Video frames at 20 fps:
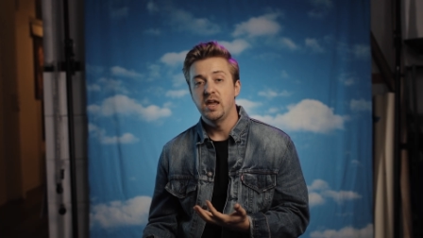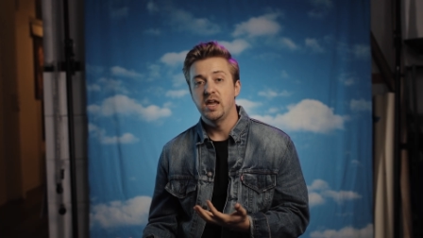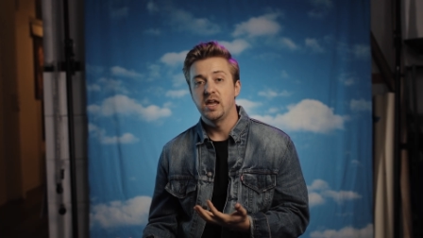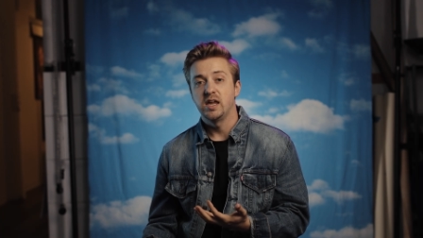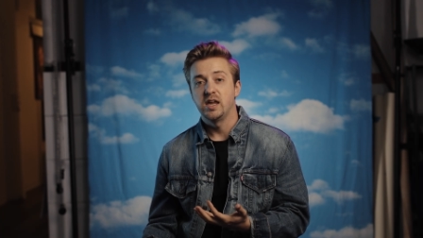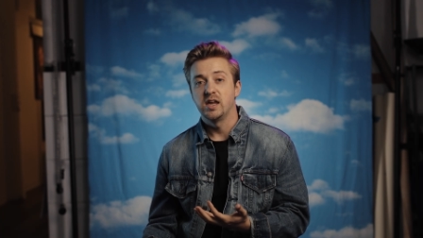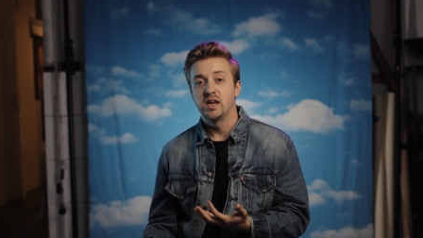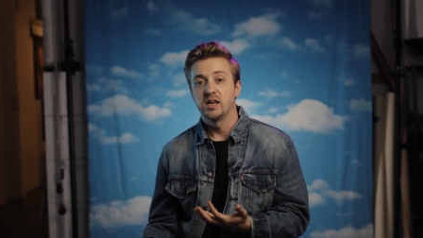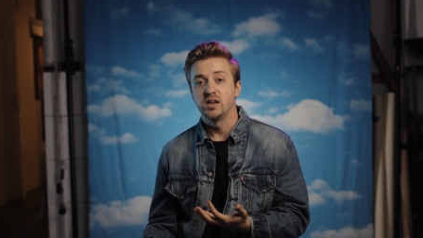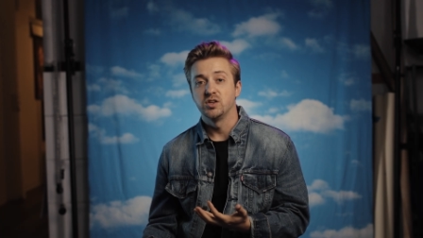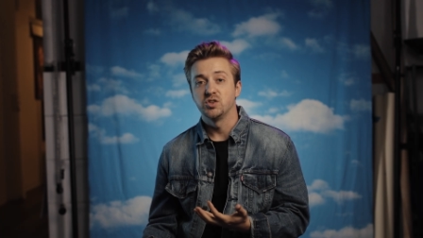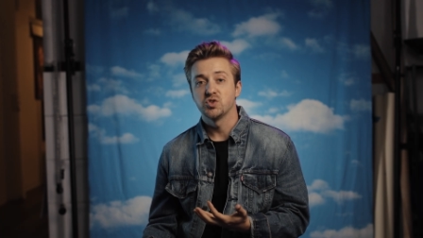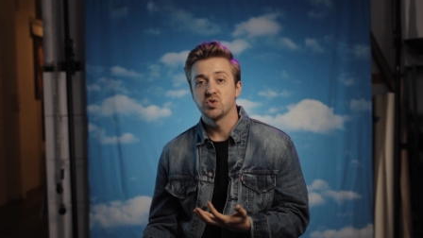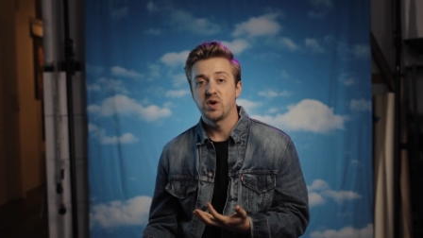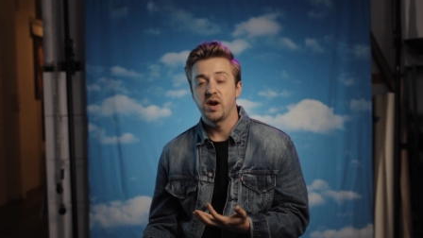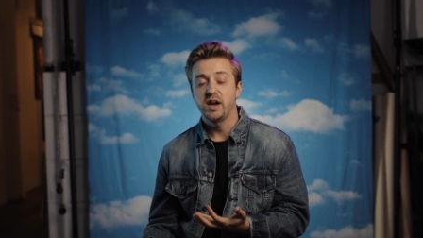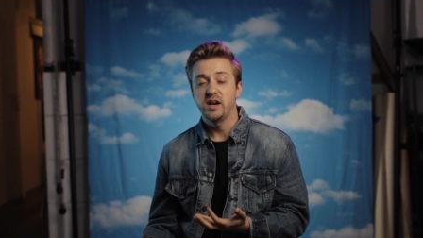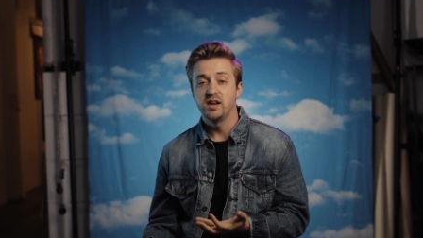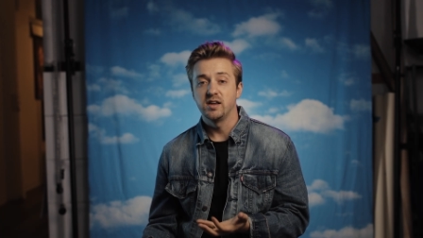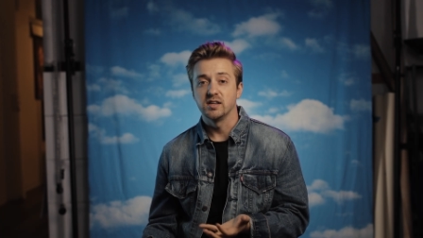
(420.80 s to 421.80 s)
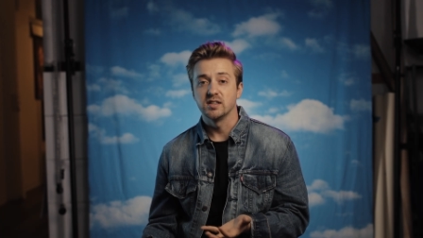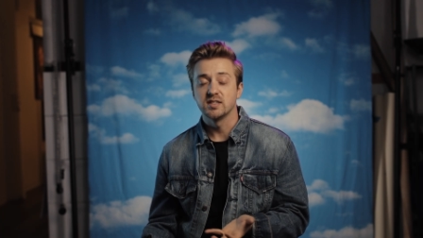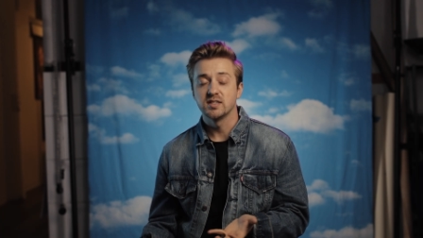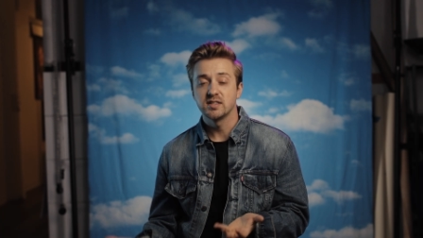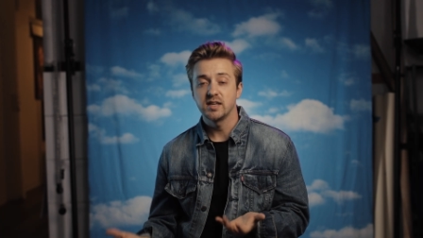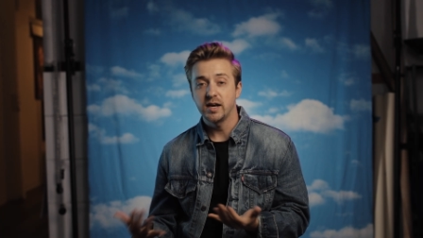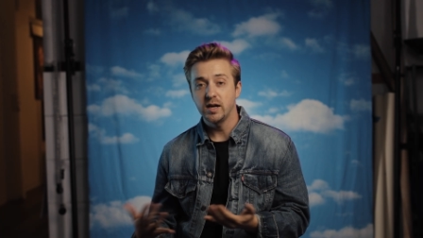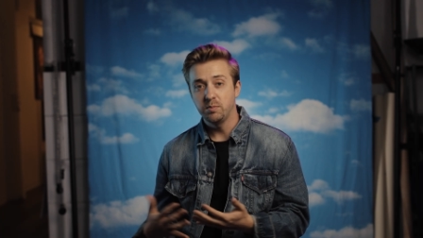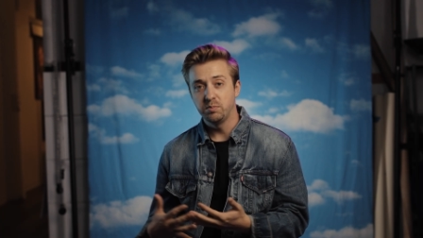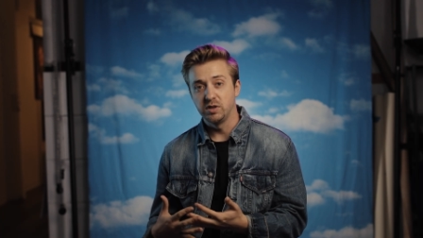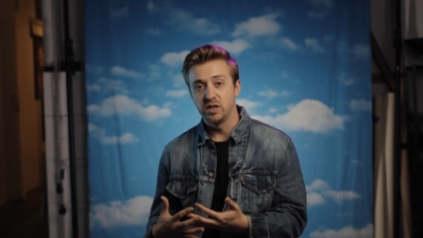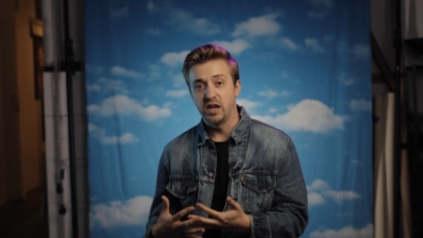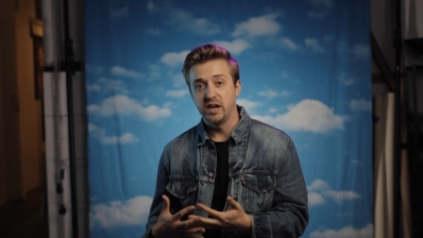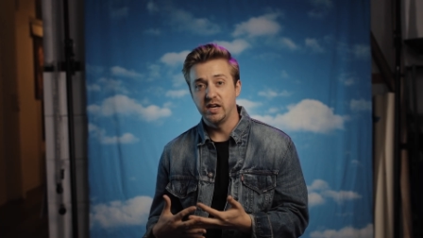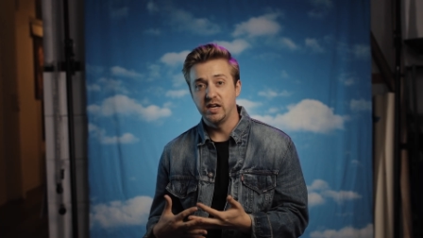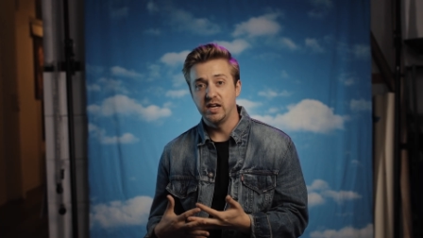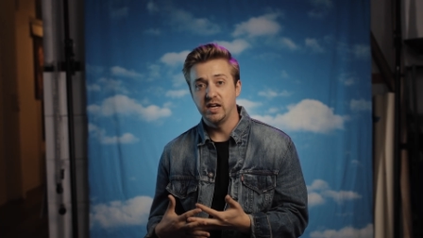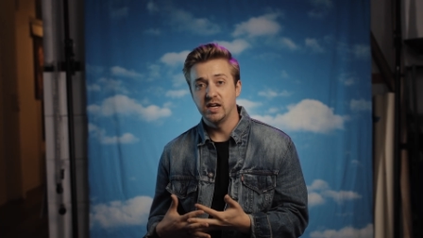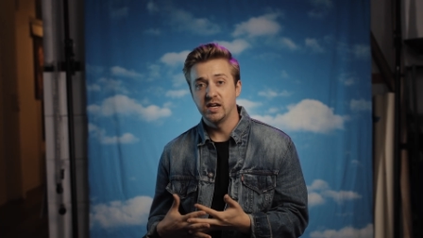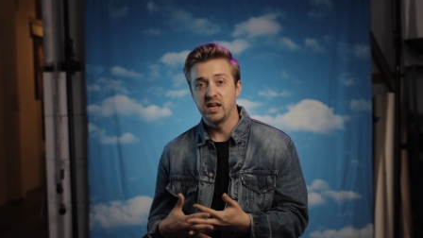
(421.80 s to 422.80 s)
and try to set up
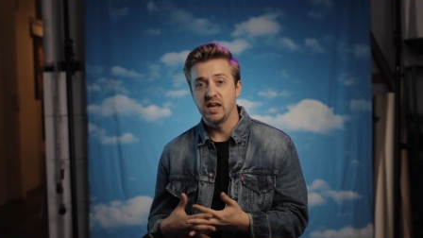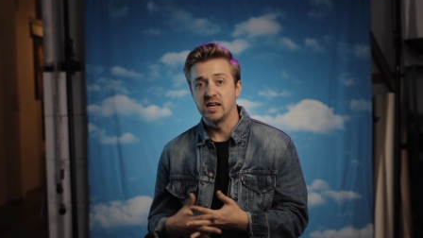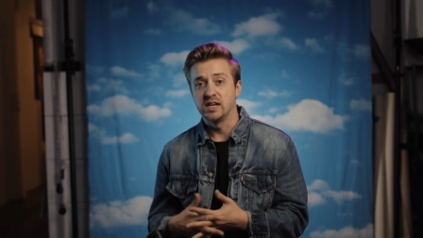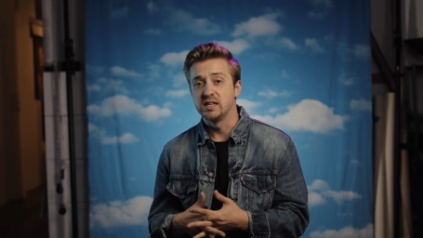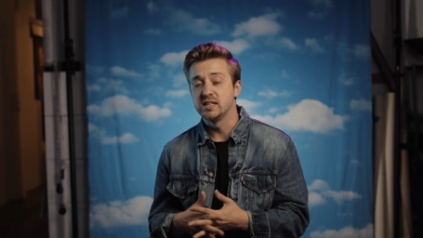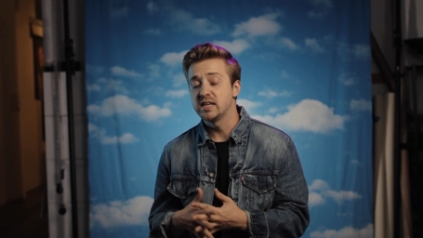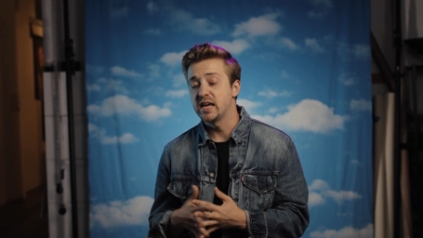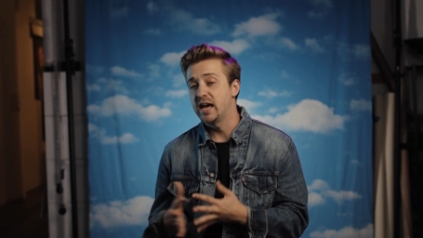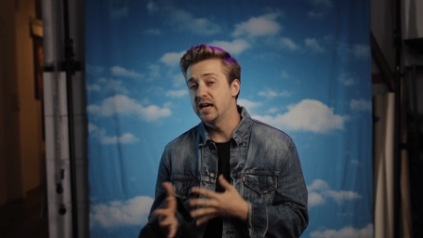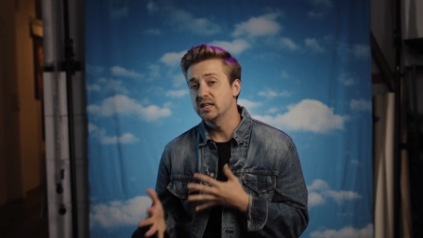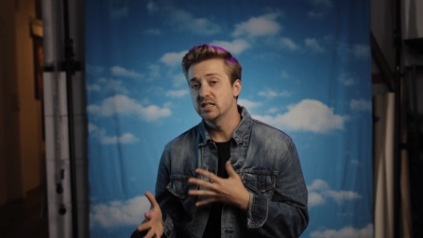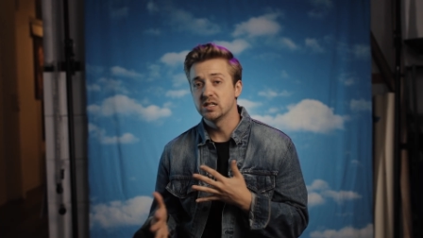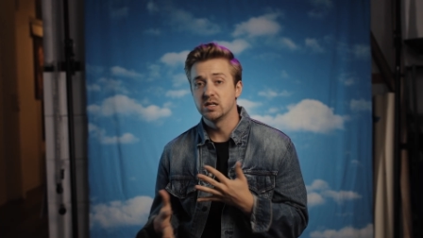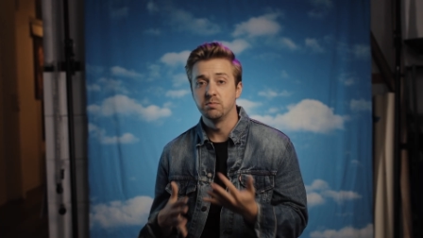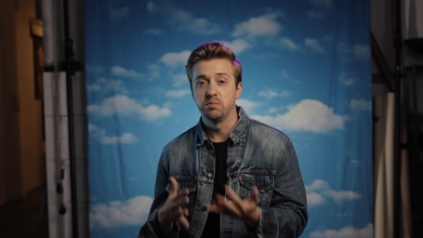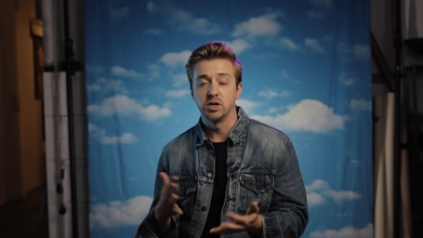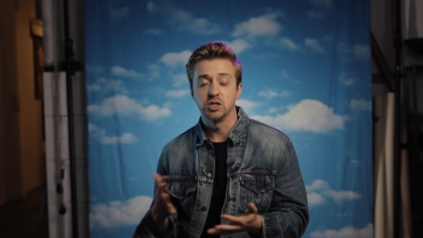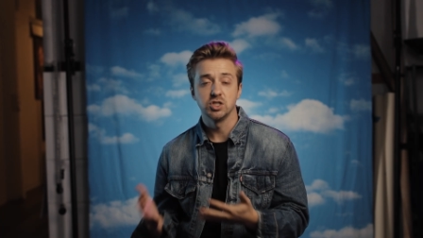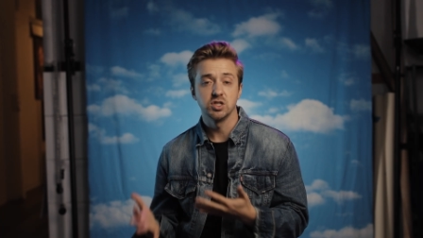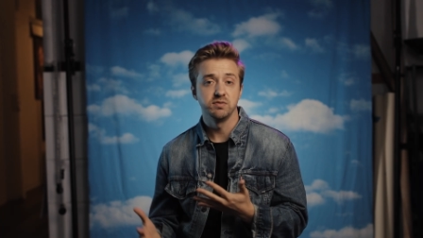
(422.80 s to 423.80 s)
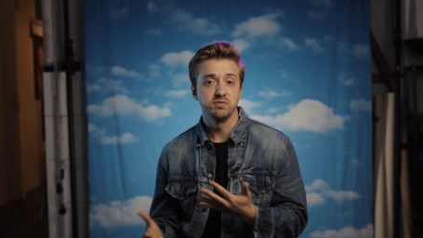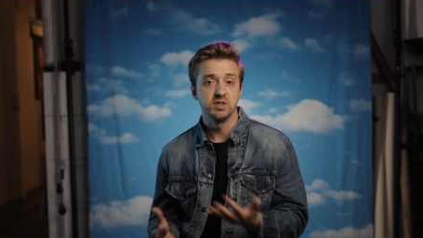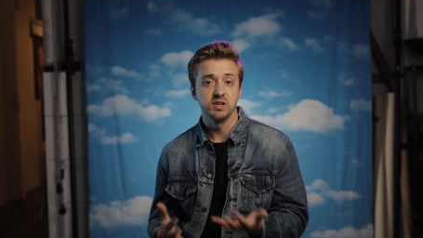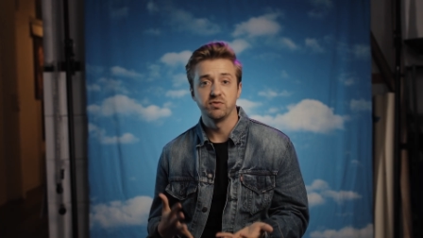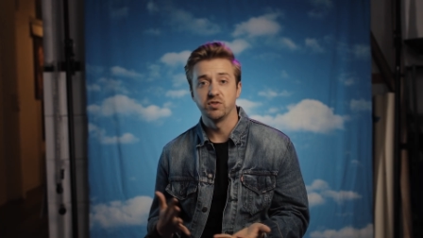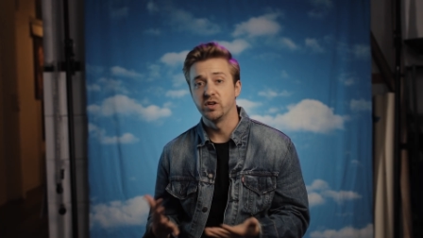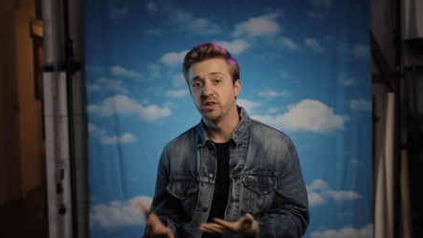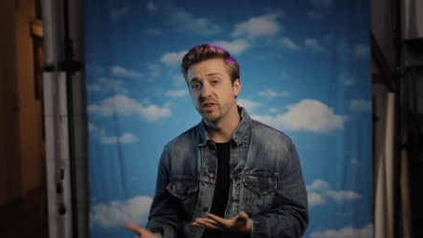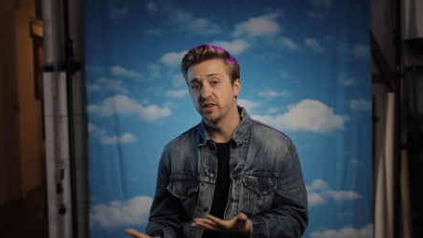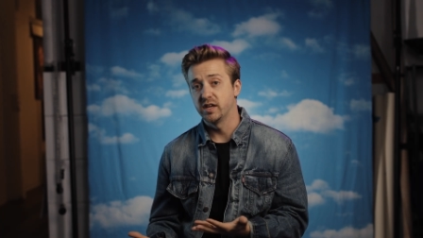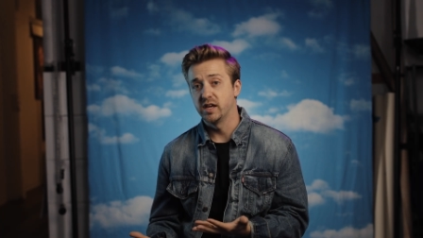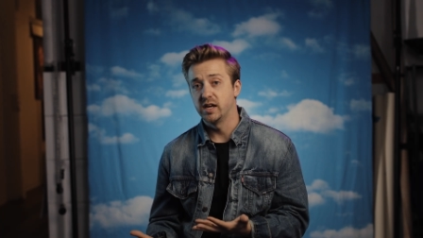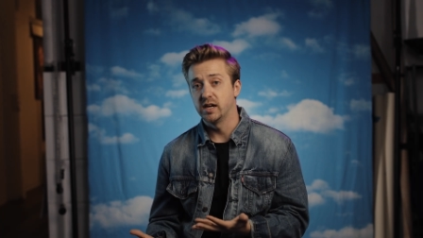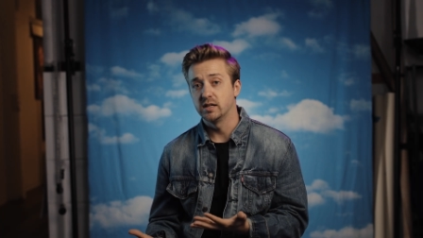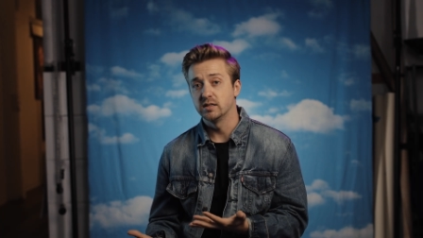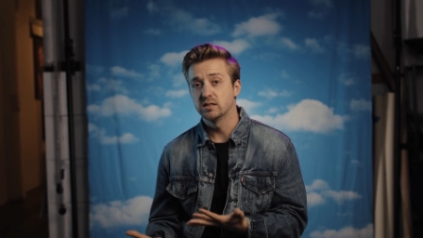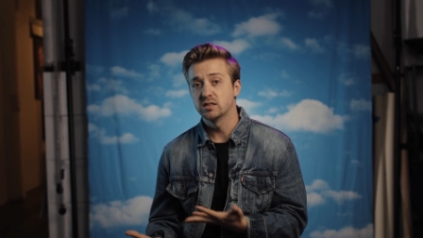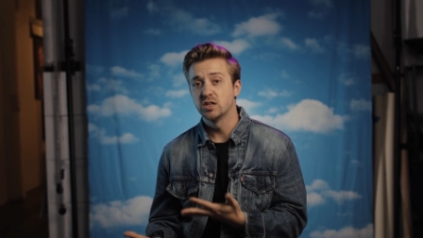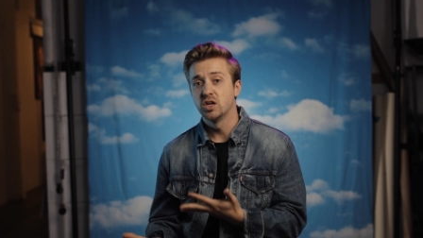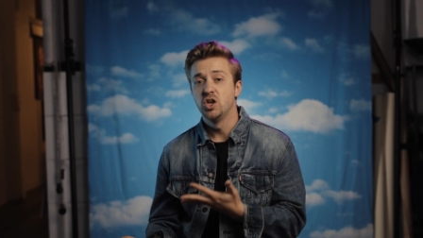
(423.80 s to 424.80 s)
lighting and test a bunch of different
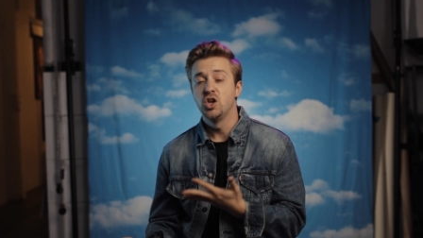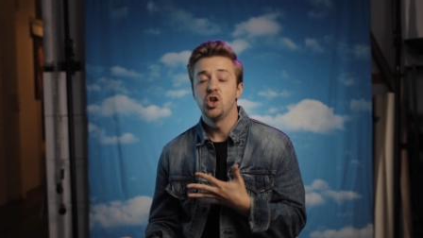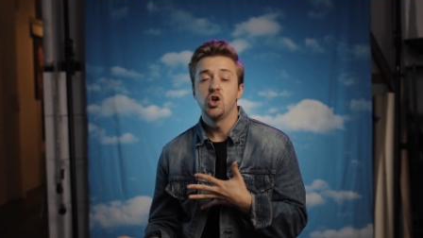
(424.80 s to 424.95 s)
things